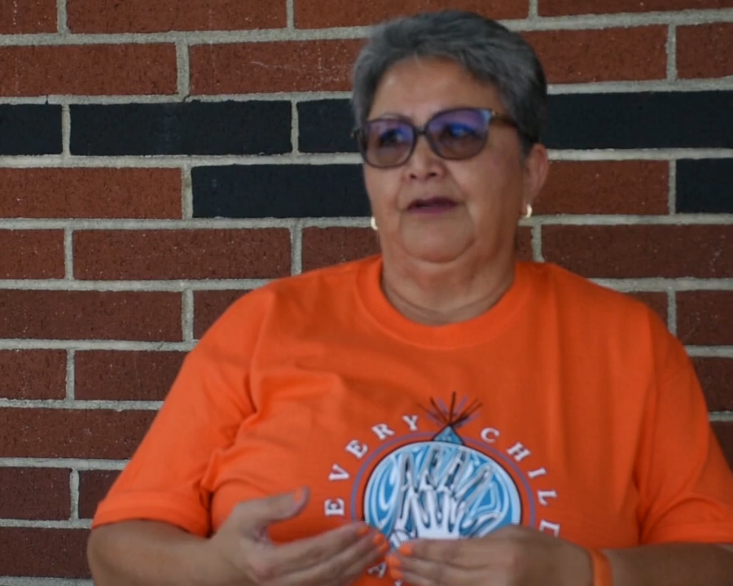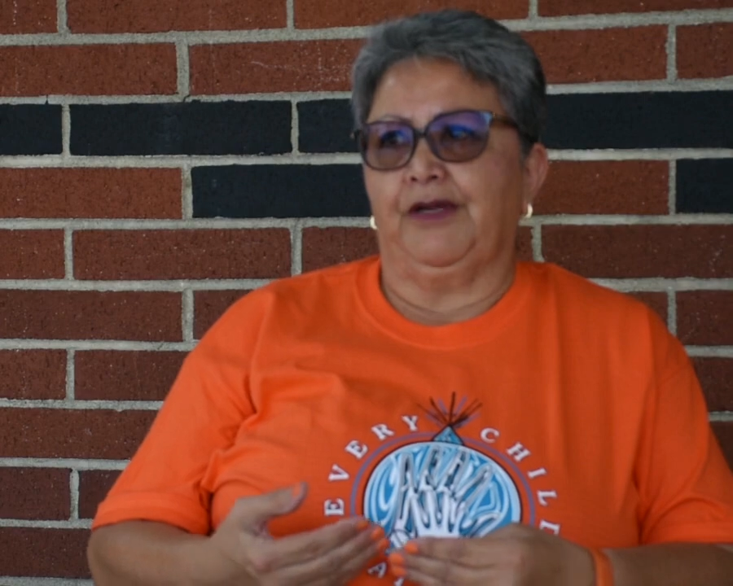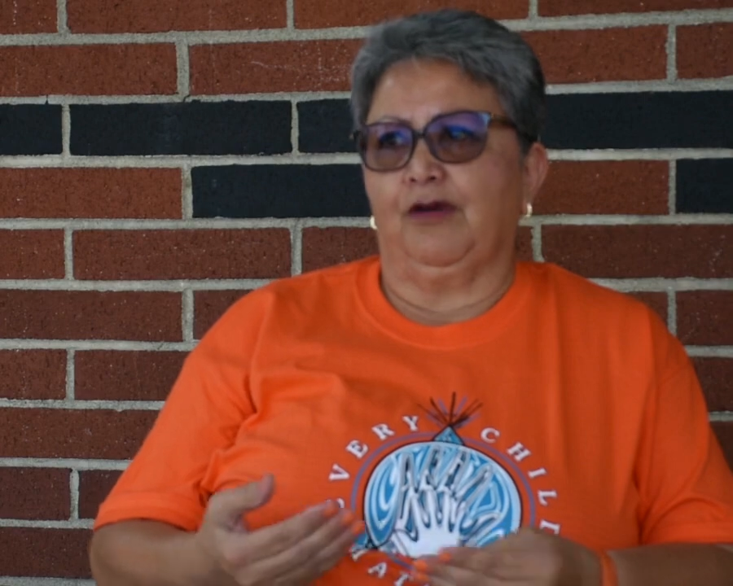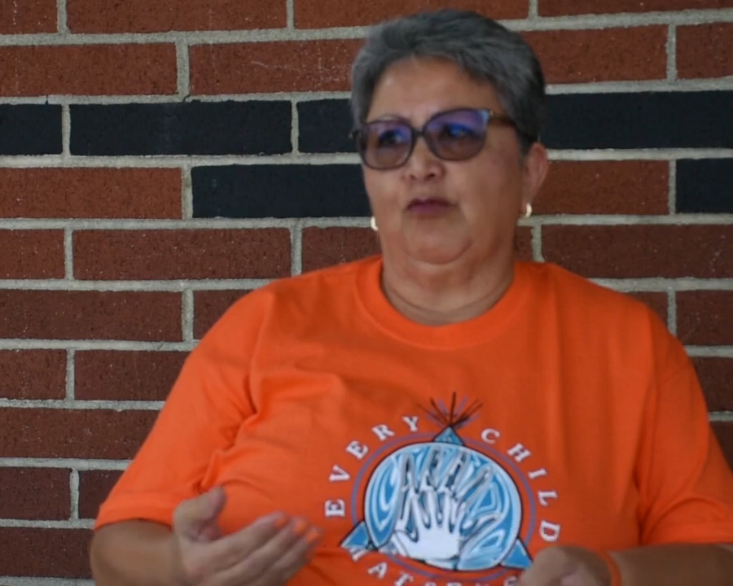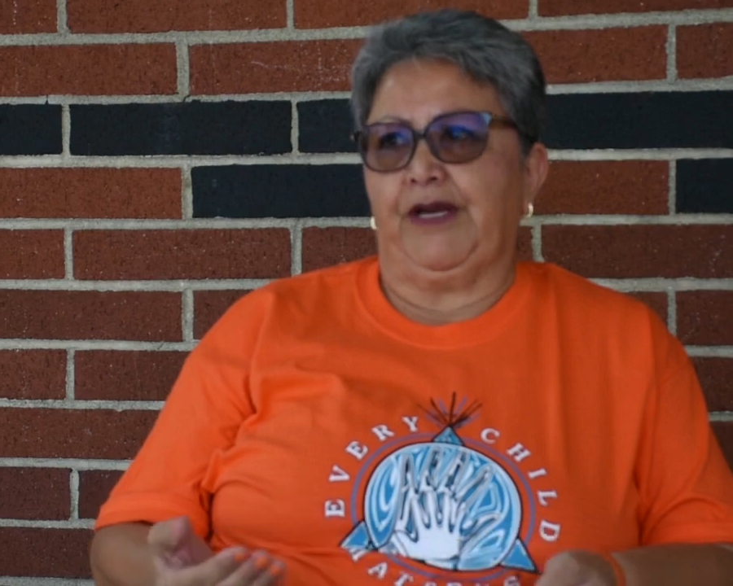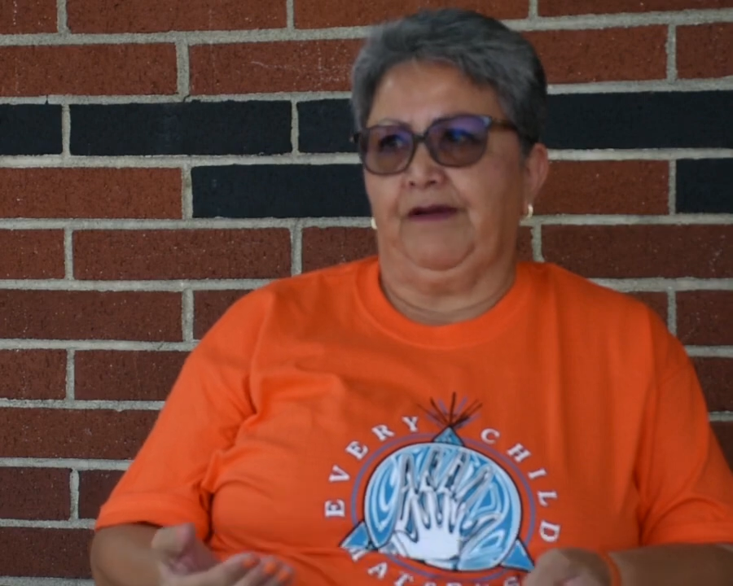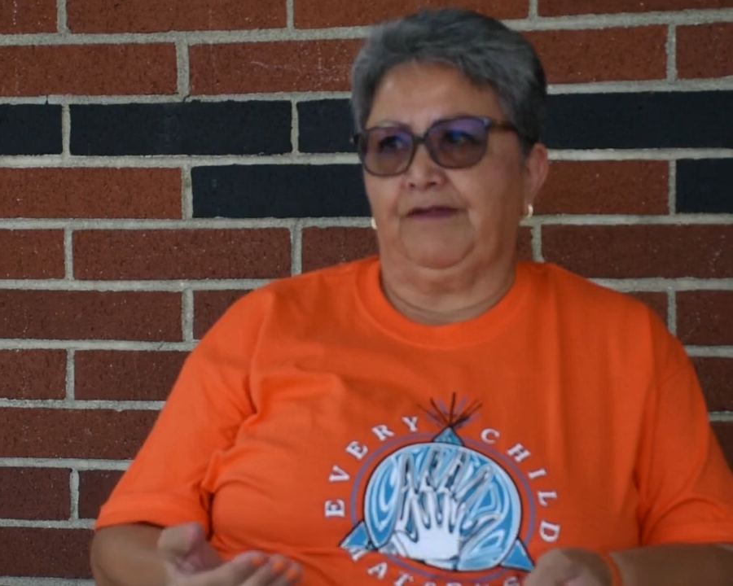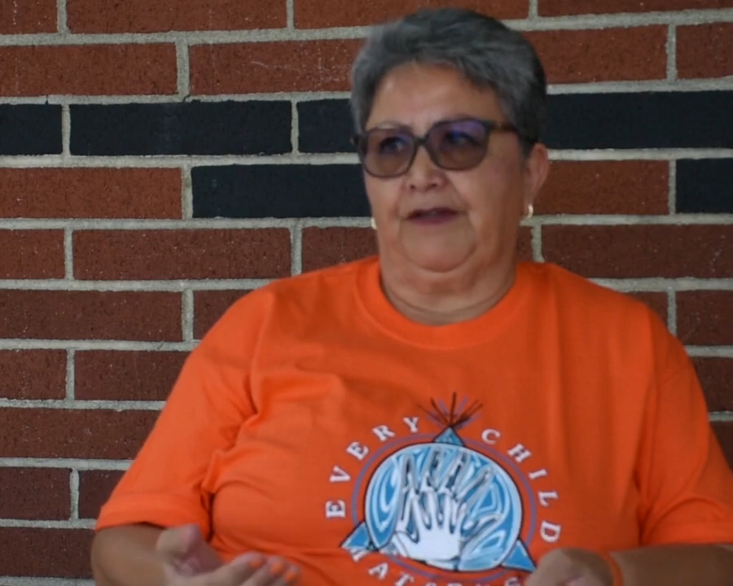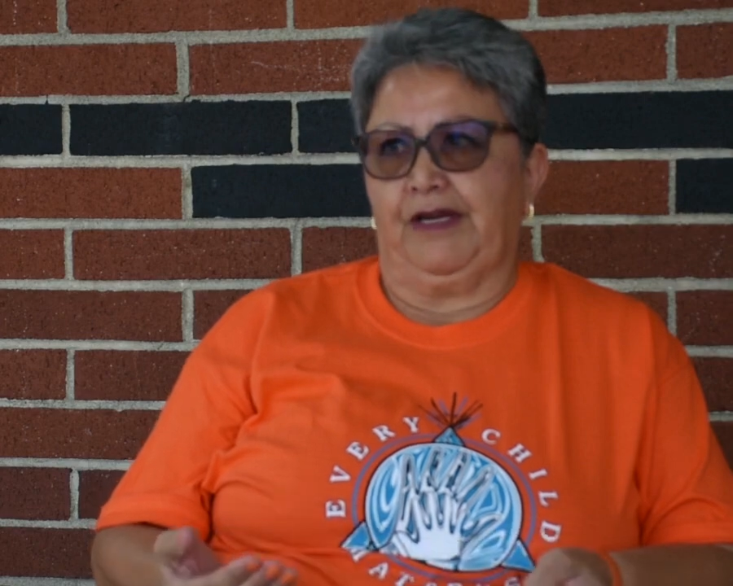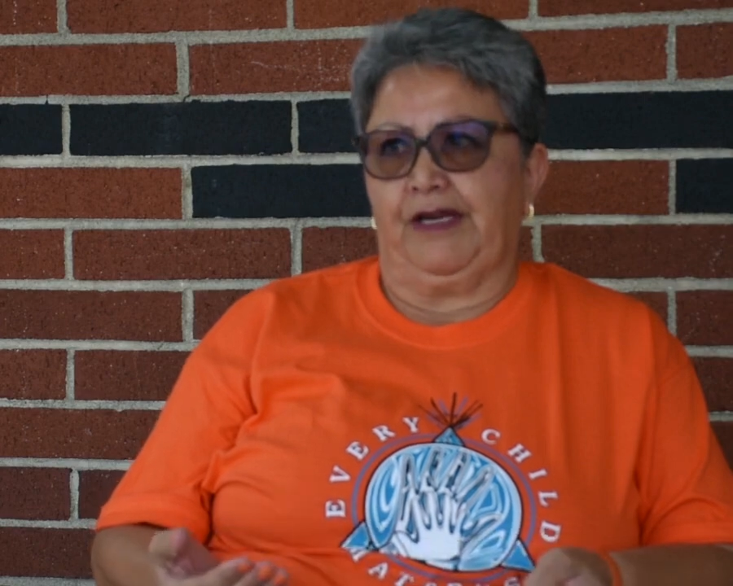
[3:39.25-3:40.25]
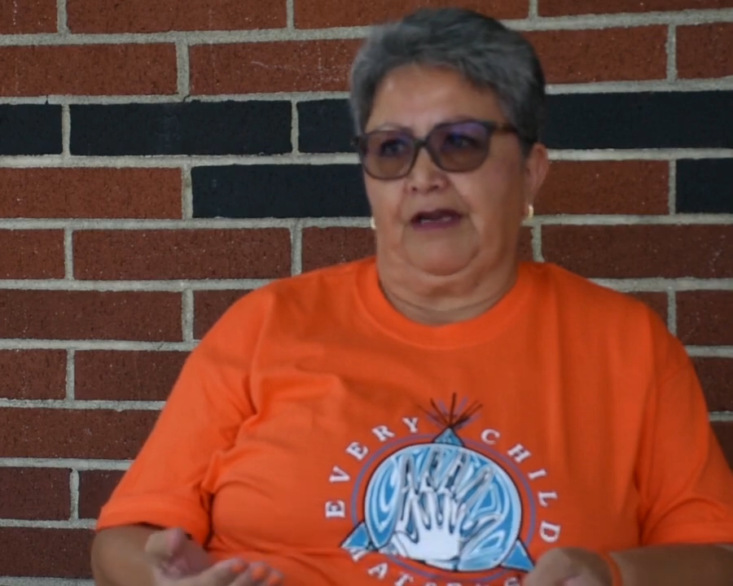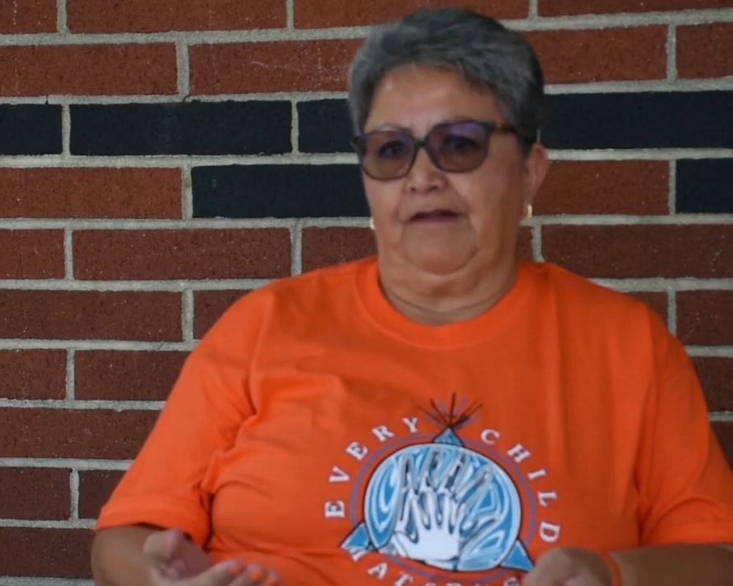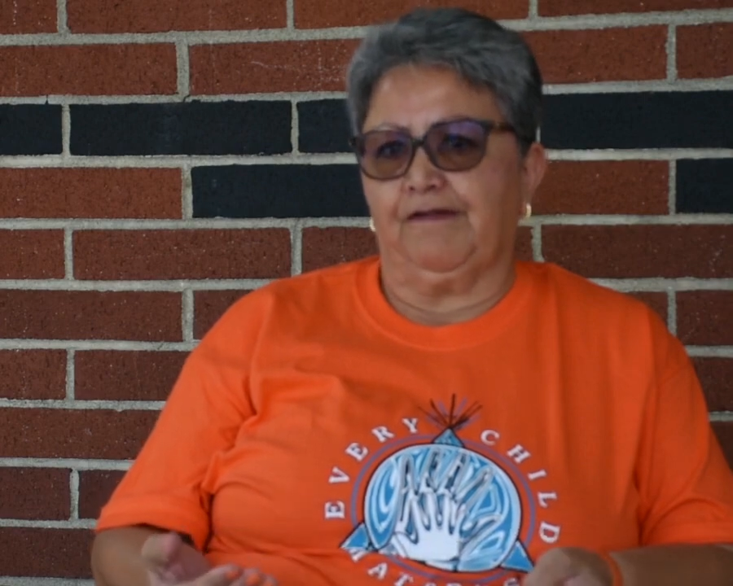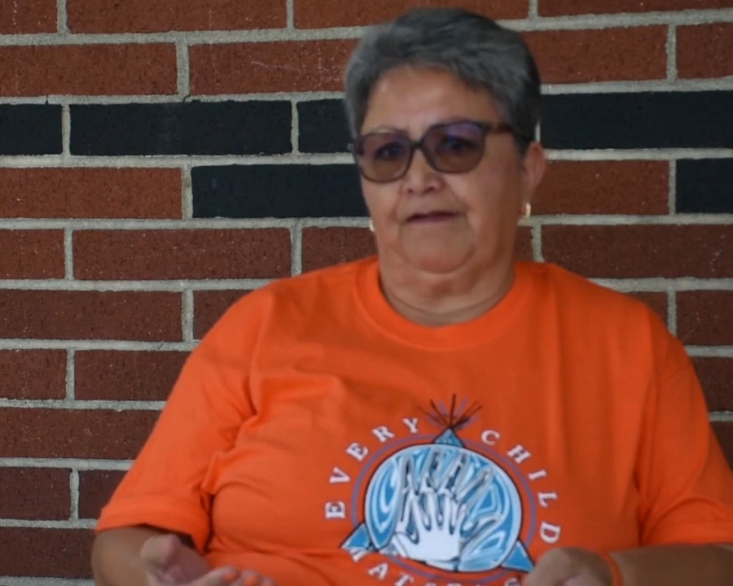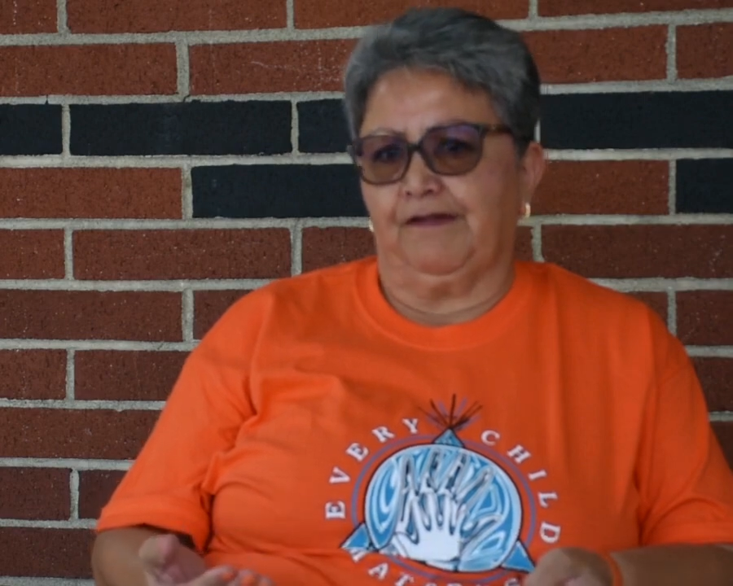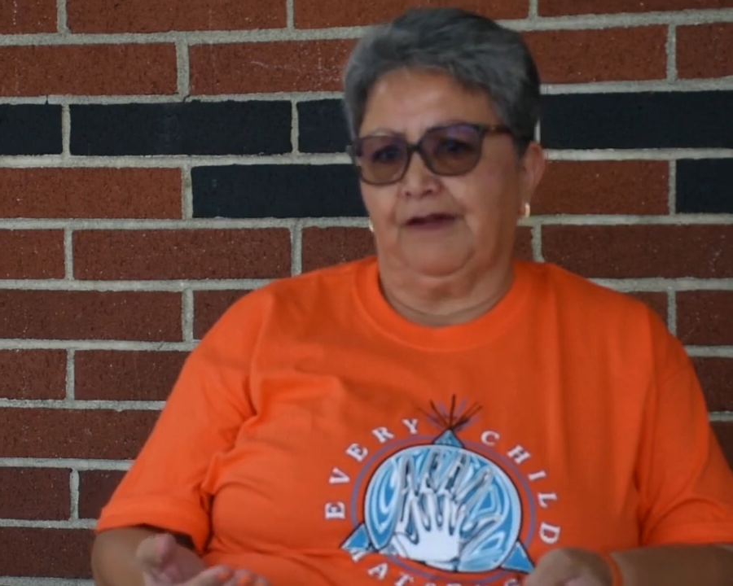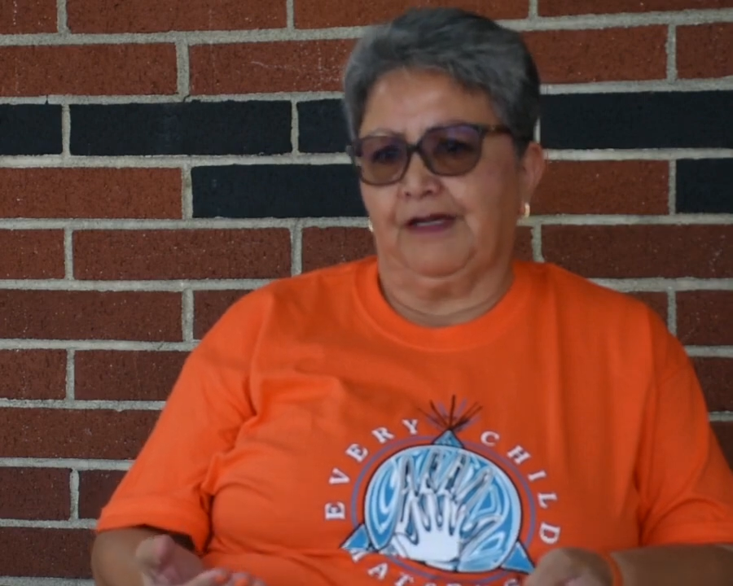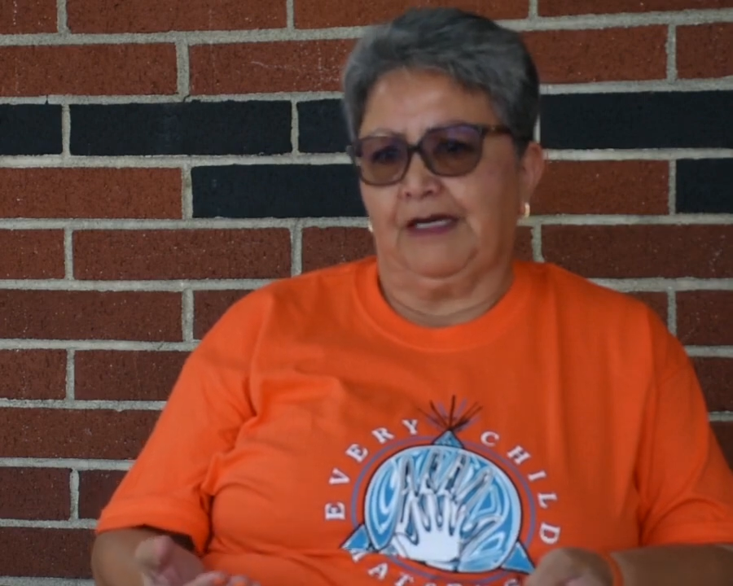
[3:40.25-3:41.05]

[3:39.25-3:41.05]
their way of life